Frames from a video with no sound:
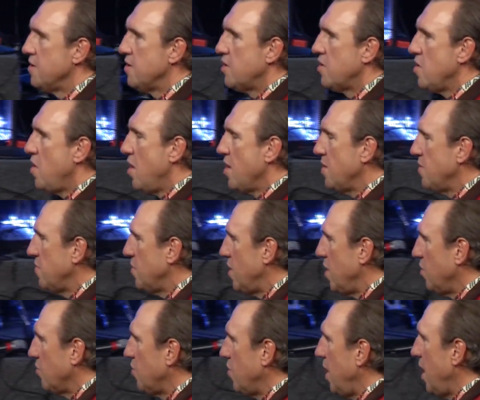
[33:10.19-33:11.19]
God has
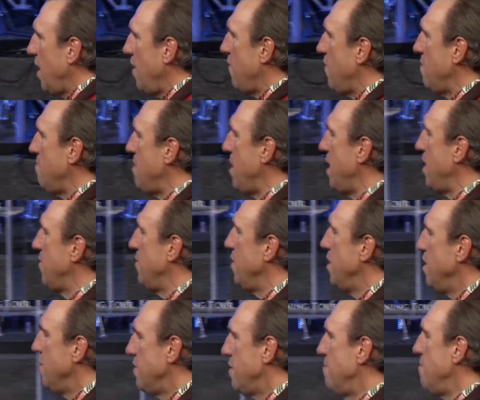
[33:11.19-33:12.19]
dealt to every man
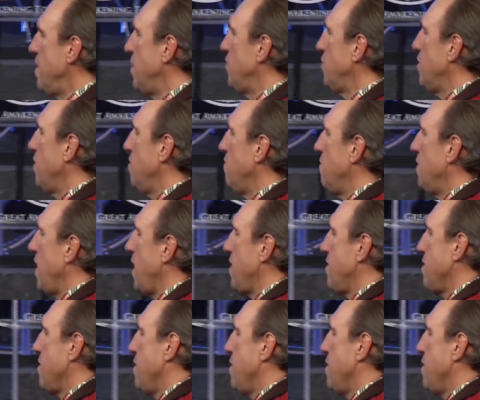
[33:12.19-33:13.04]
the measure of faith.